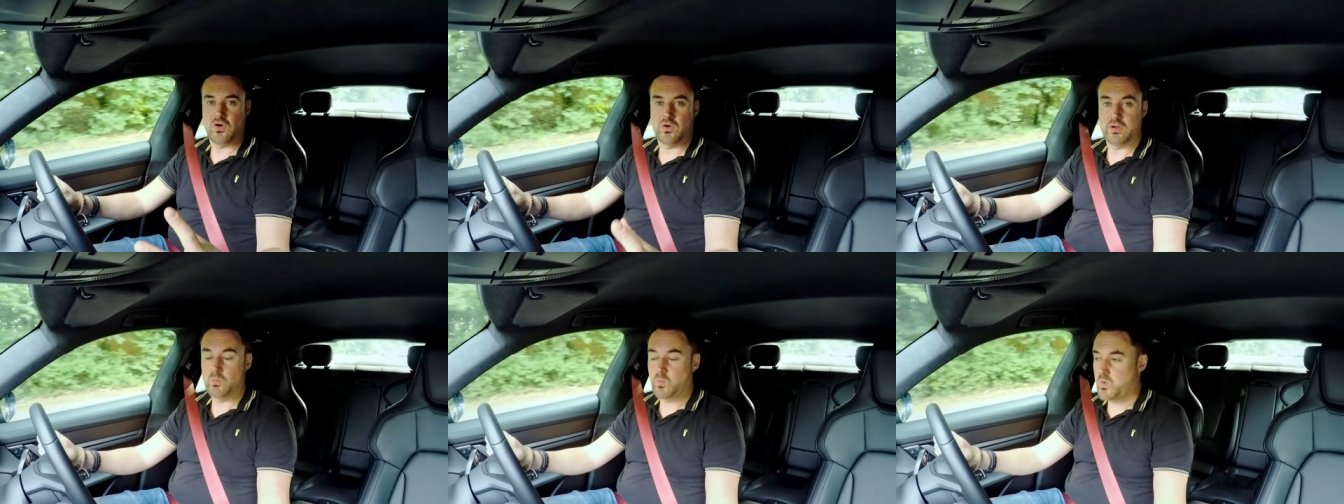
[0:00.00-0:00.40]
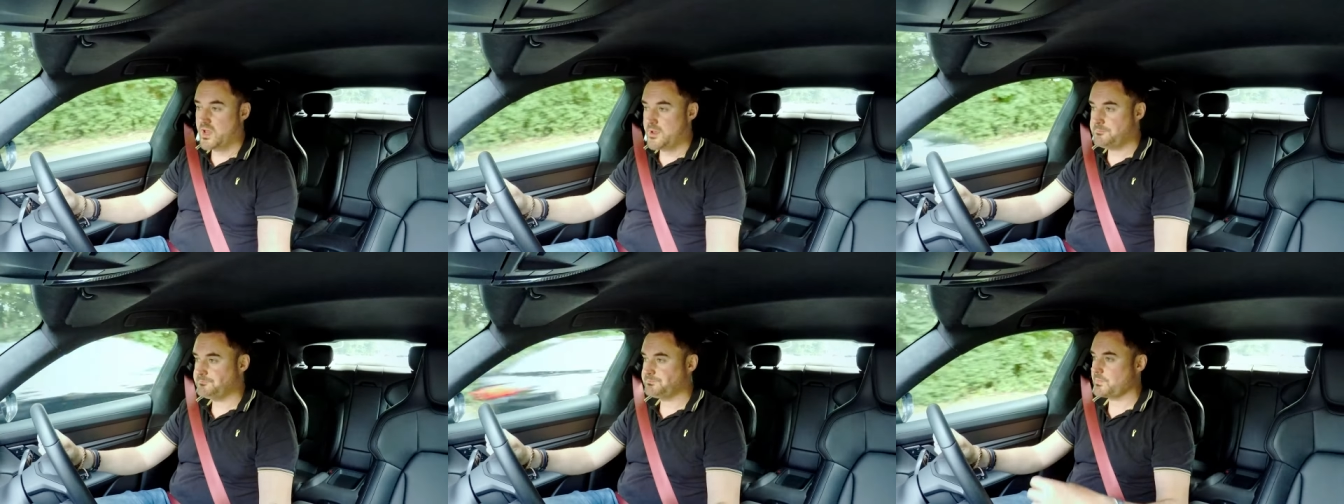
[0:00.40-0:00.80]
on a
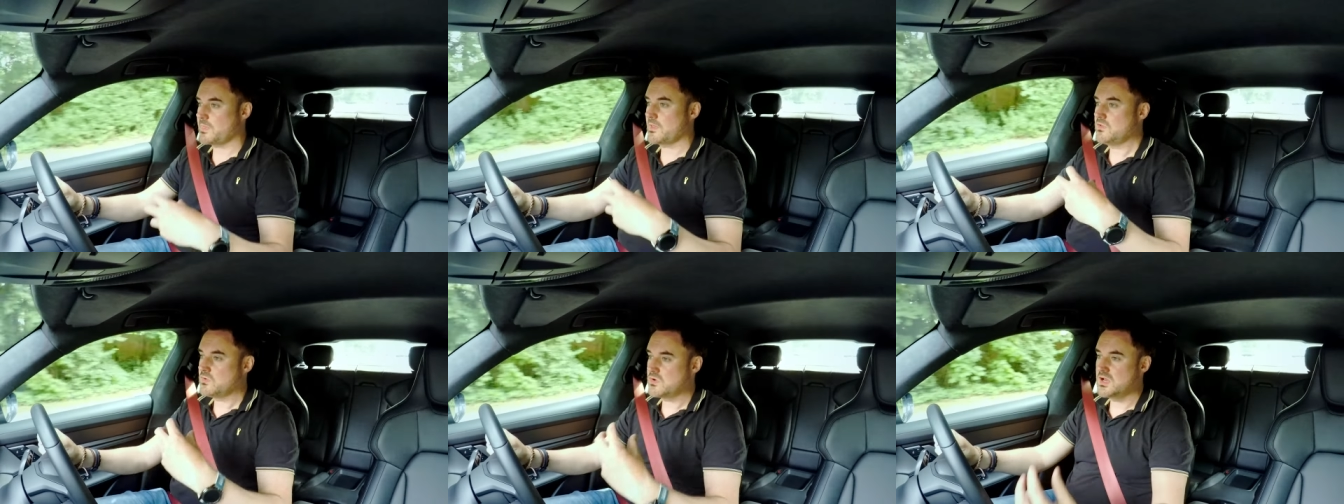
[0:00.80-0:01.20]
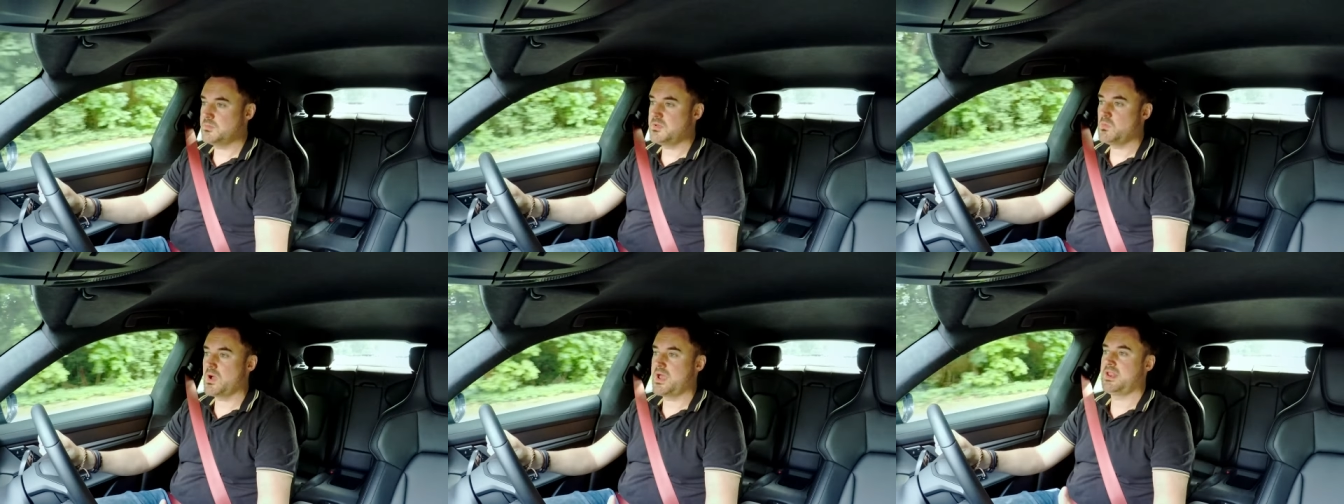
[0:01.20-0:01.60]
whim. You're going to
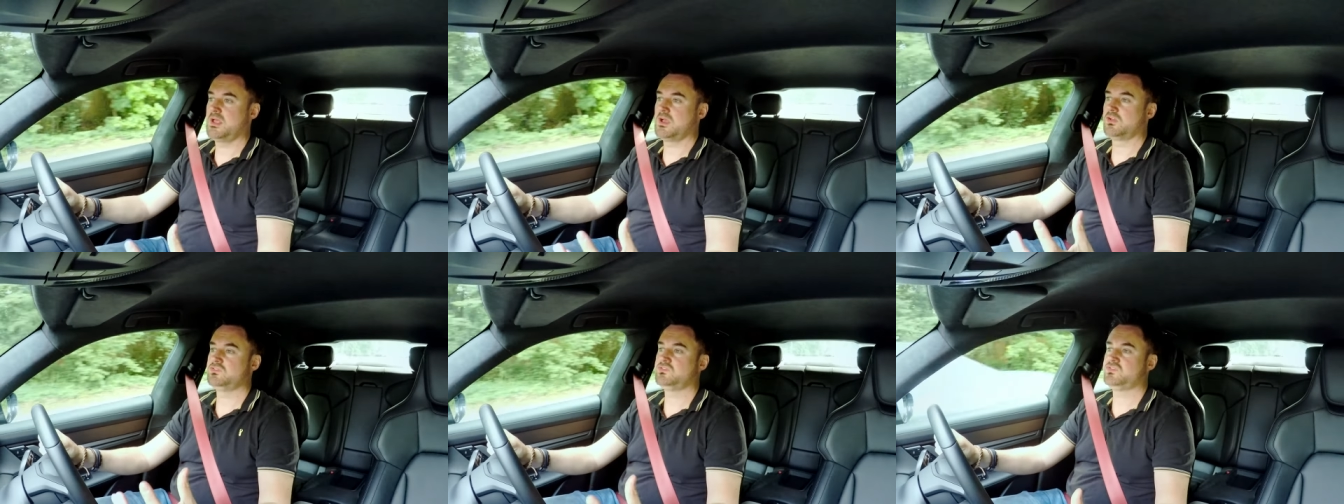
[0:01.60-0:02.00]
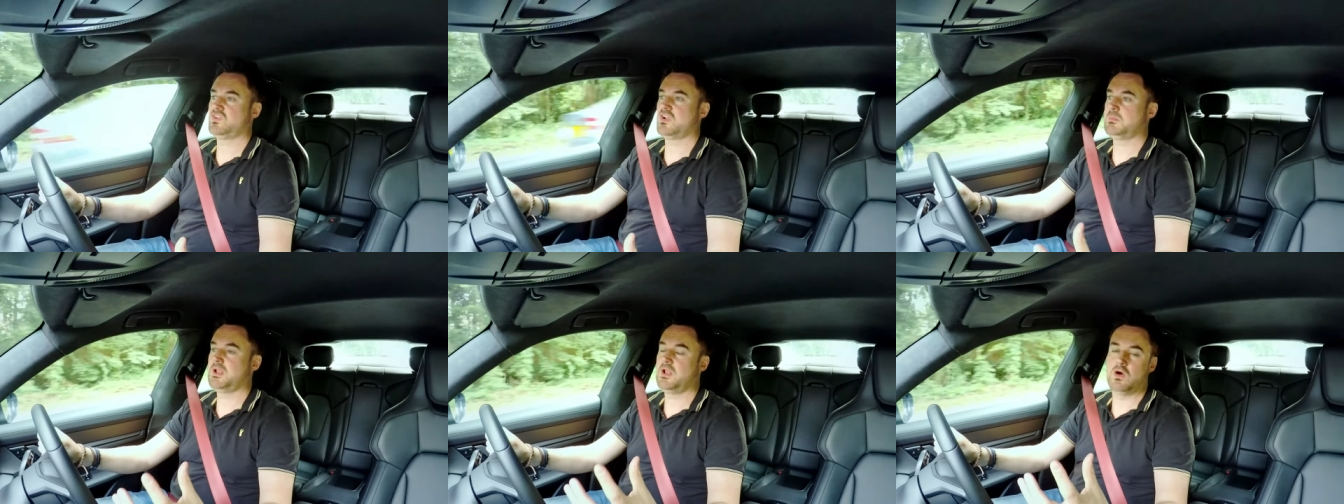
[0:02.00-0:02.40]
be waiting a
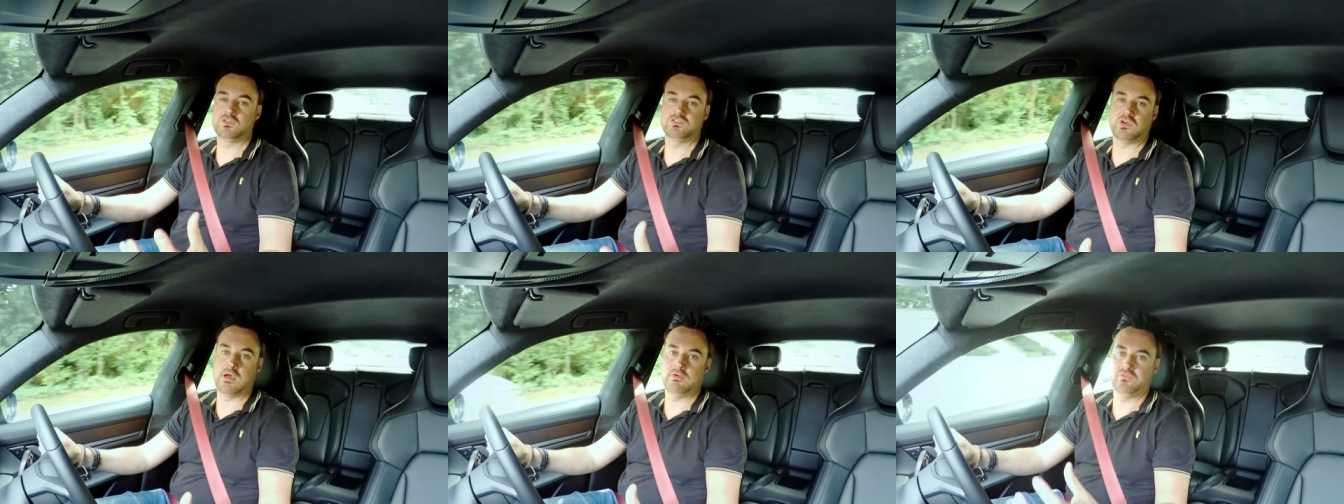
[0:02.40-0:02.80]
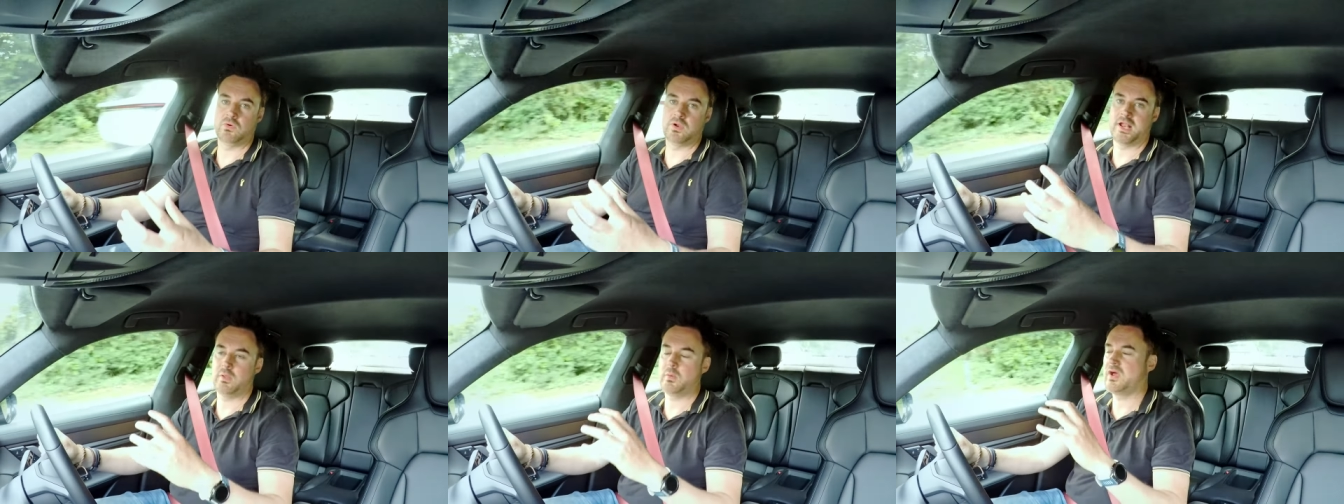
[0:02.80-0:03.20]
considerably long time for
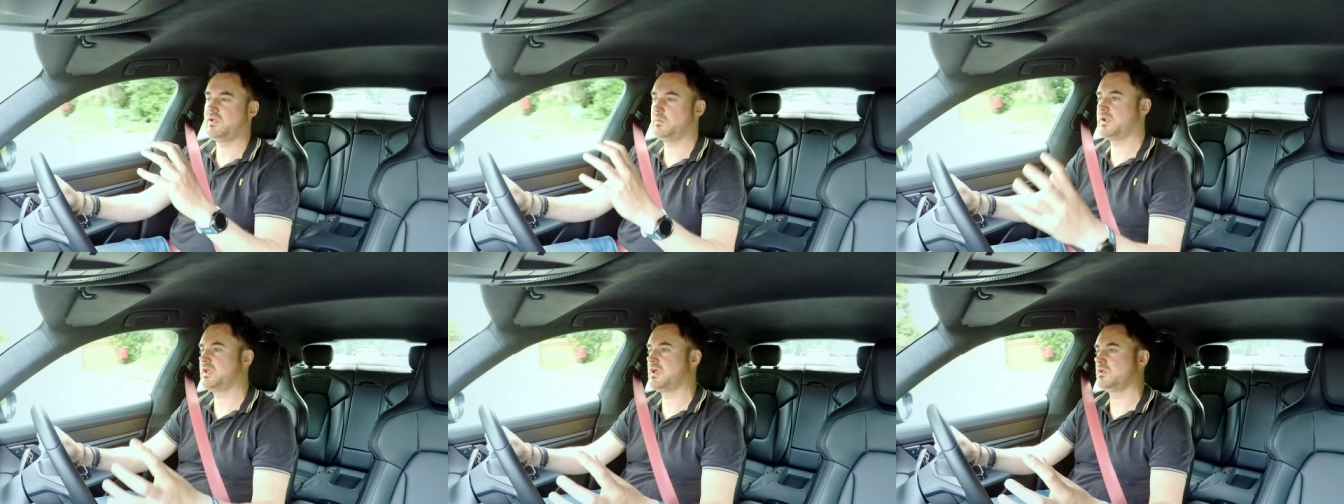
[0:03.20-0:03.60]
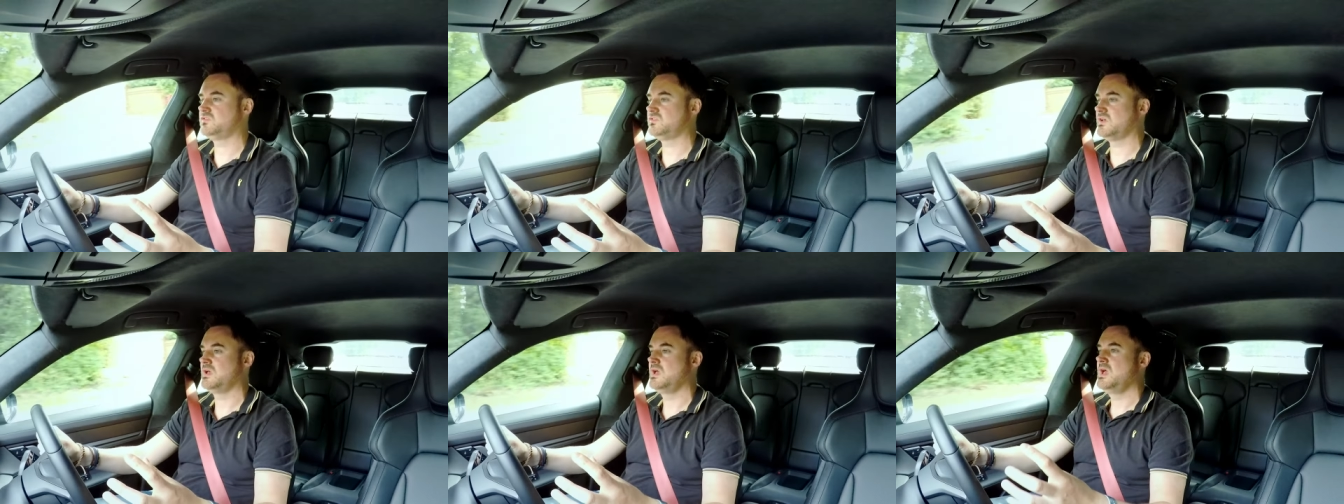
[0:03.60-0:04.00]
one anyway. I don't want to go
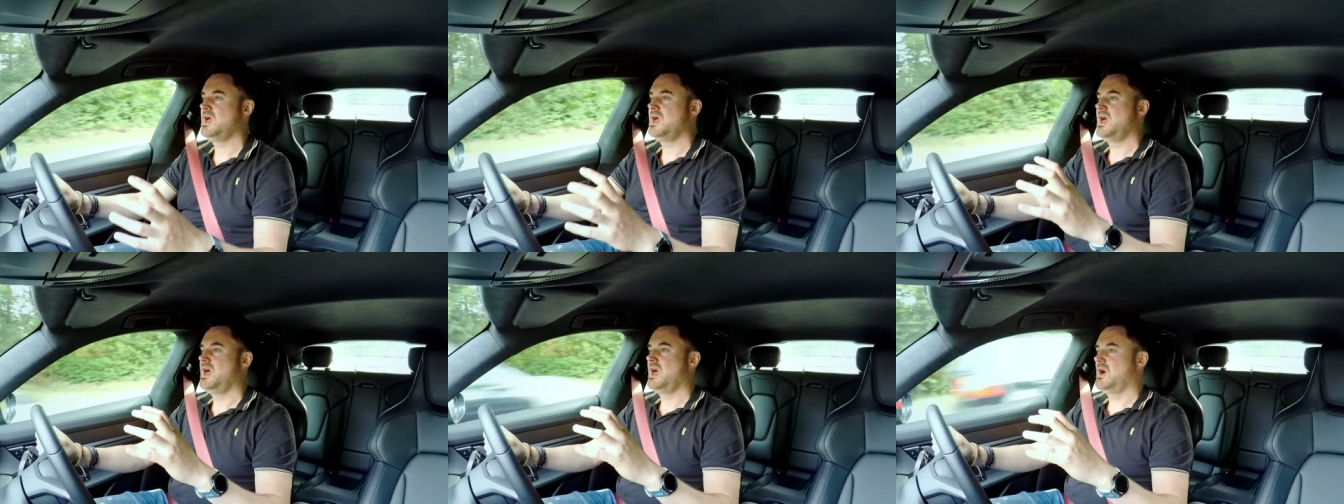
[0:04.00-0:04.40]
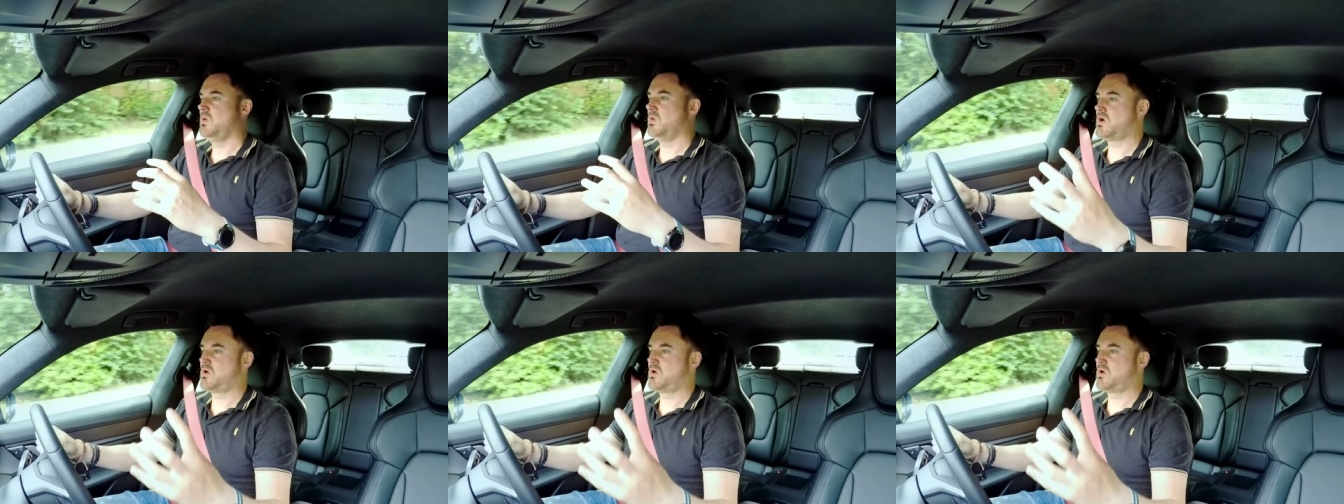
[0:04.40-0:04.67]
into or